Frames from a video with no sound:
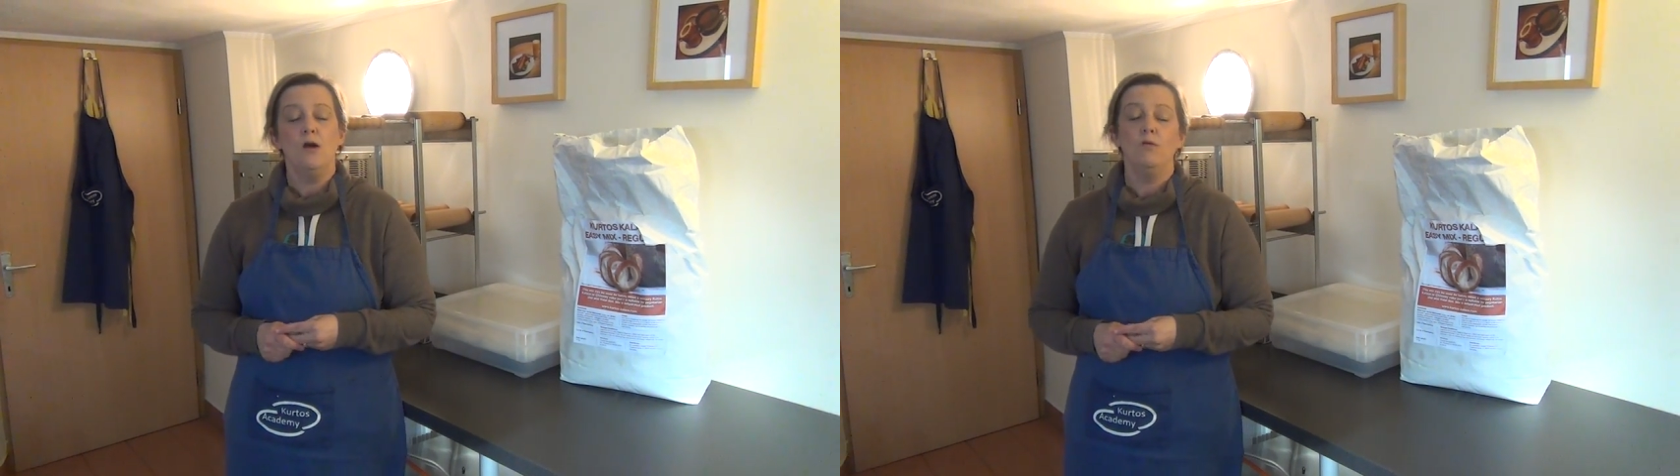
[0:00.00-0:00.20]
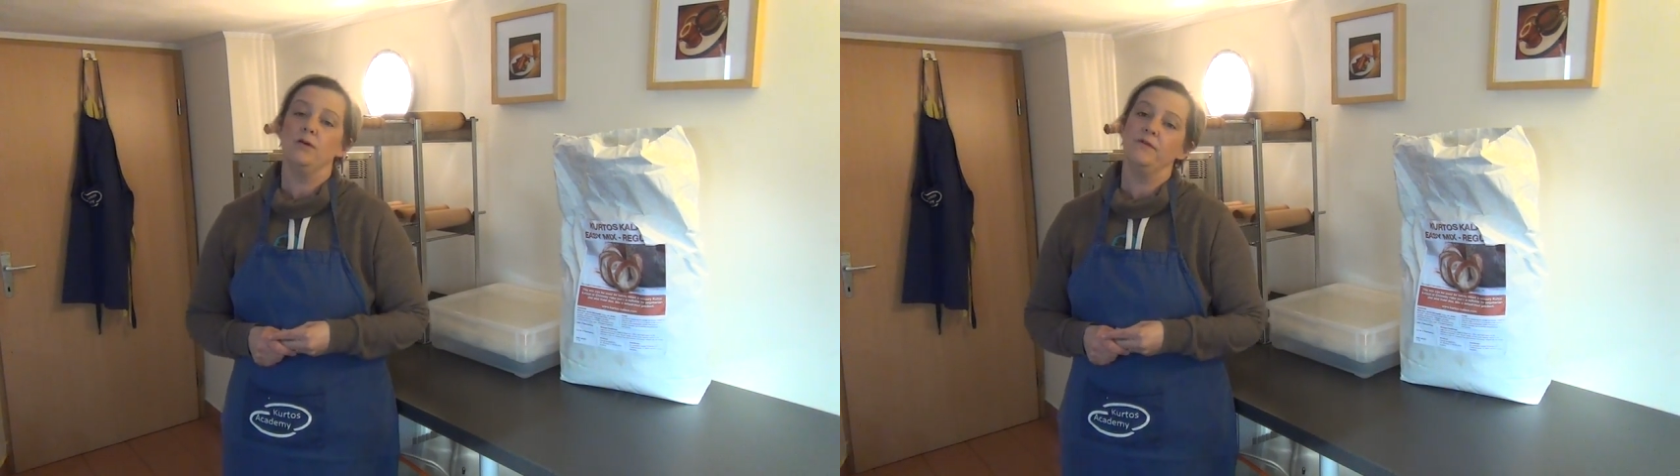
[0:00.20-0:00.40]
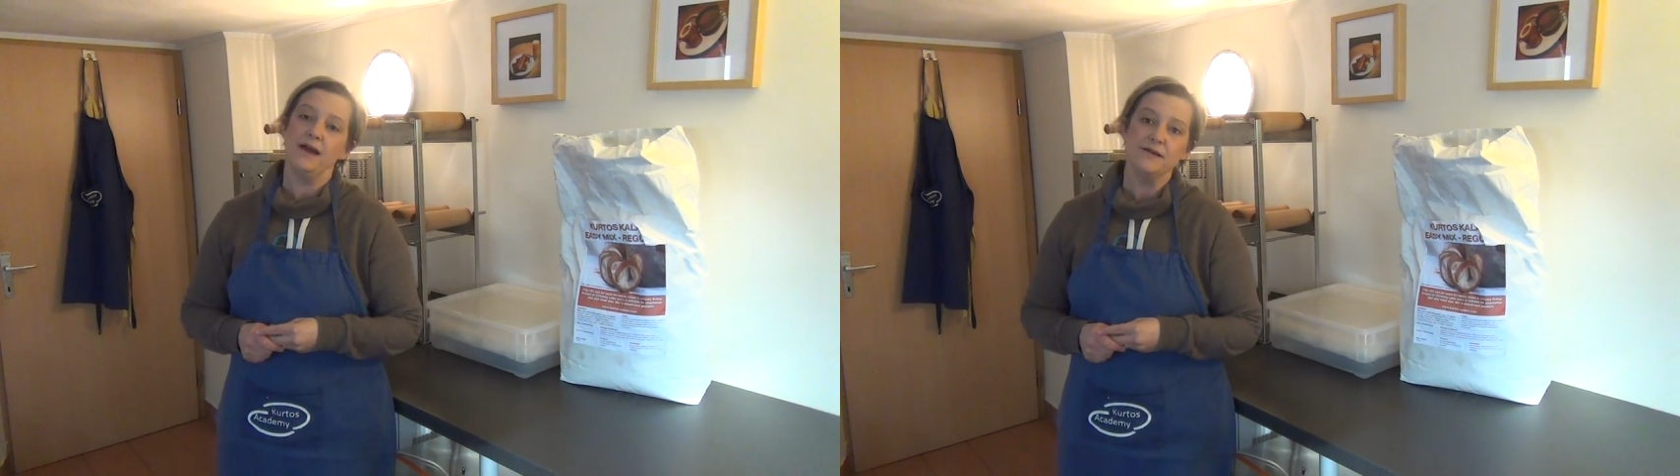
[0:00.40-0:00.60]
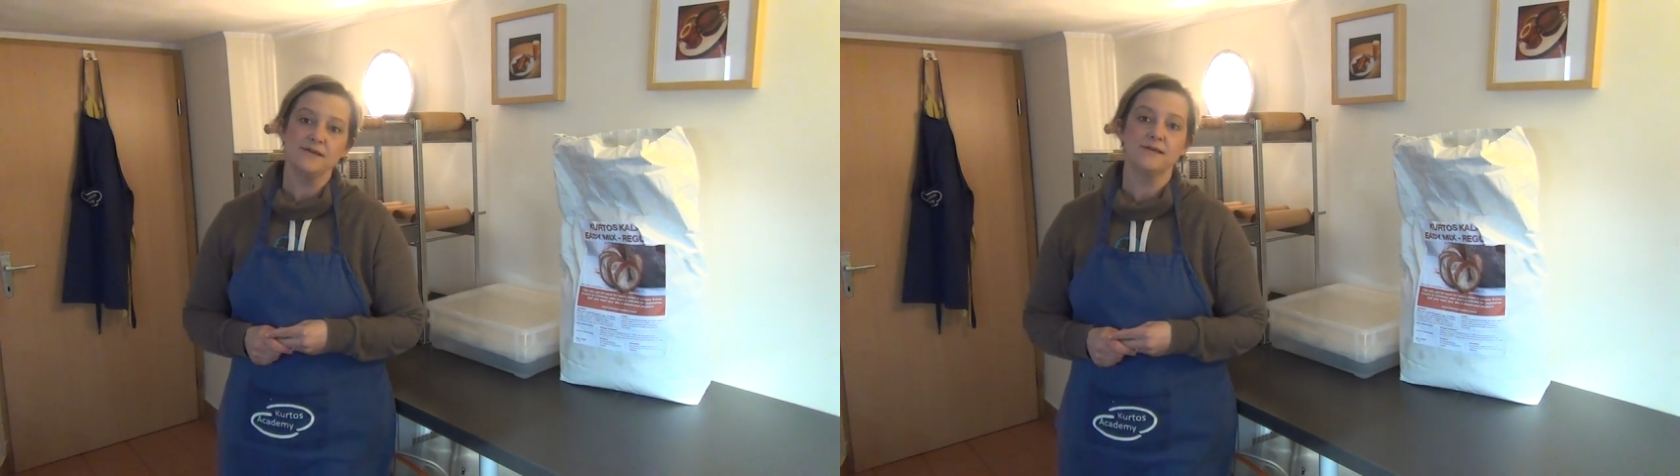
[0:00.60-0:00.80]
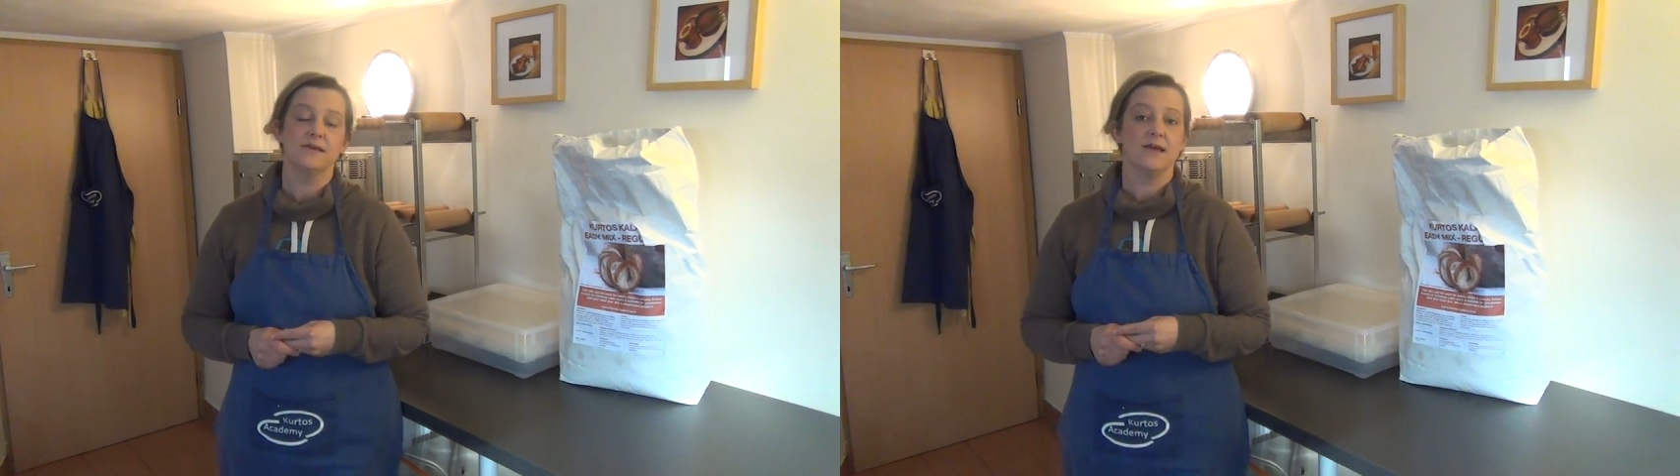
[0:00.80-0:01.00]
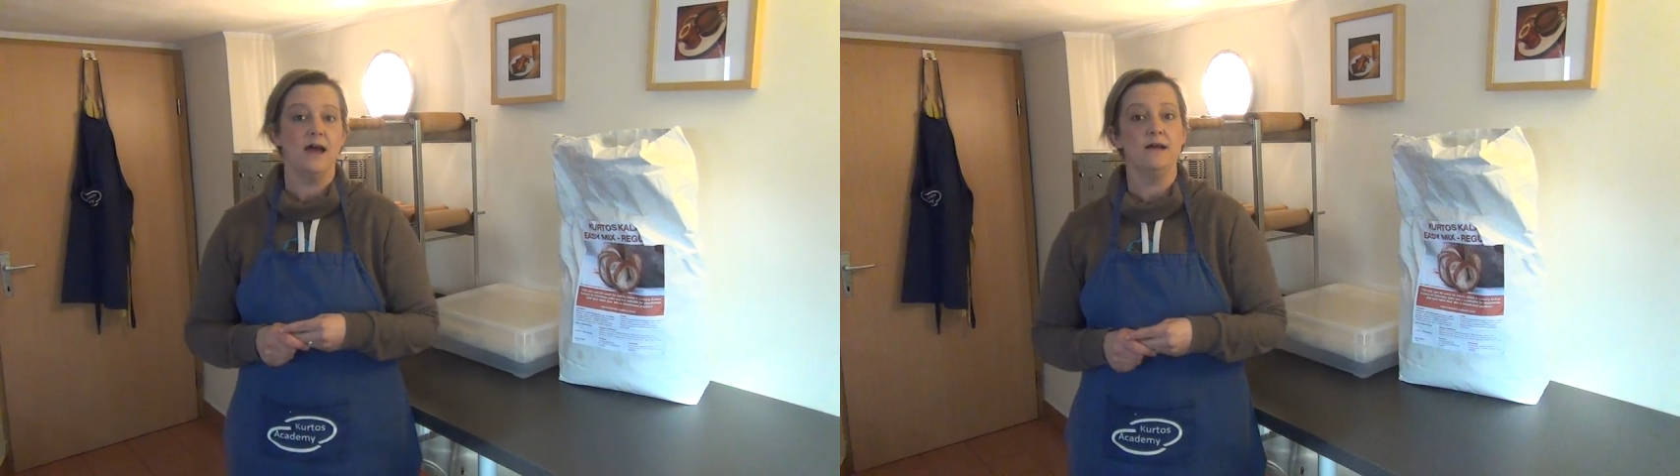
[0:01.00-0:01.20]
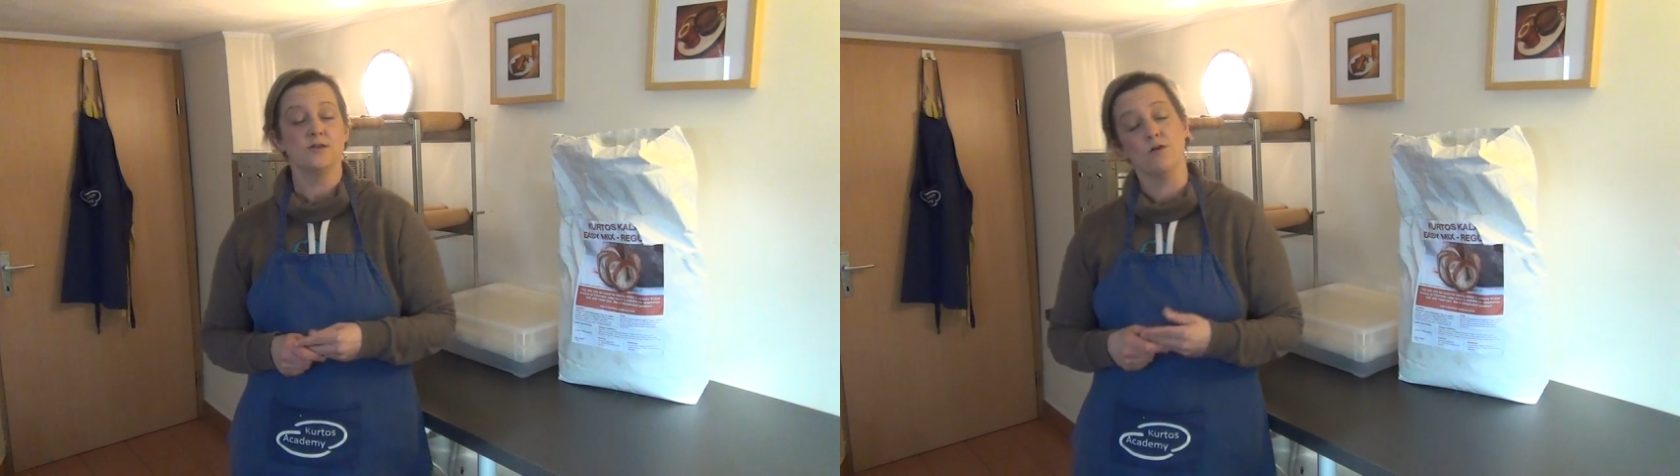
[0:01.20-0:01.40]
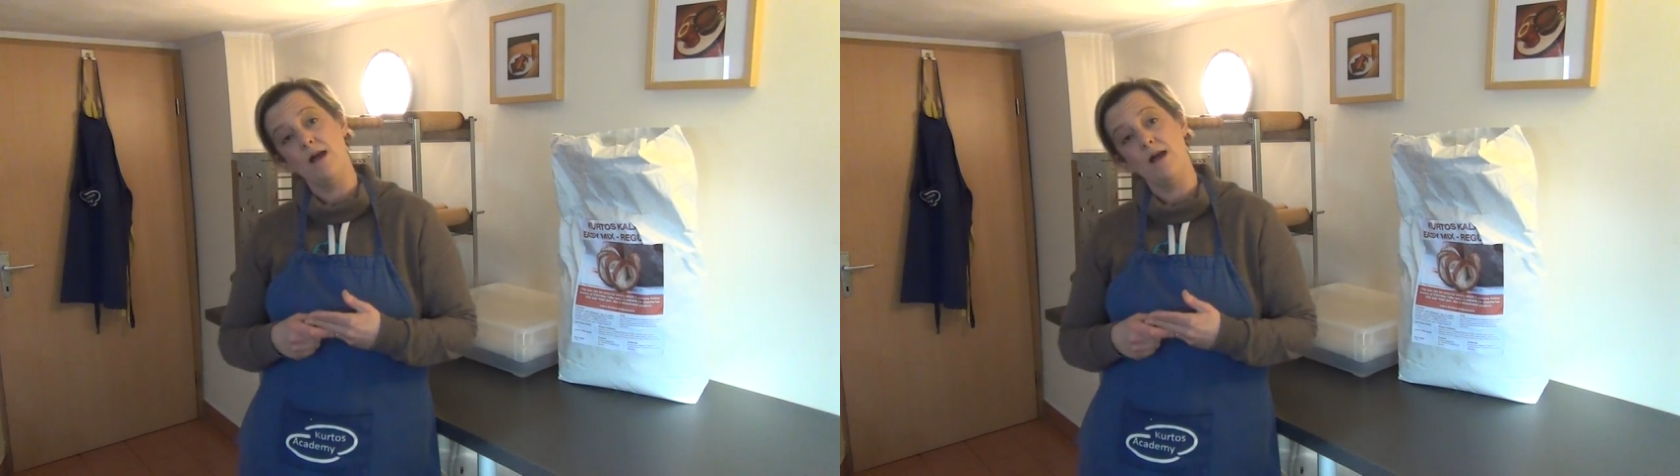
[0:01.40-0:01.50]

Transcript: Well, the answer to that,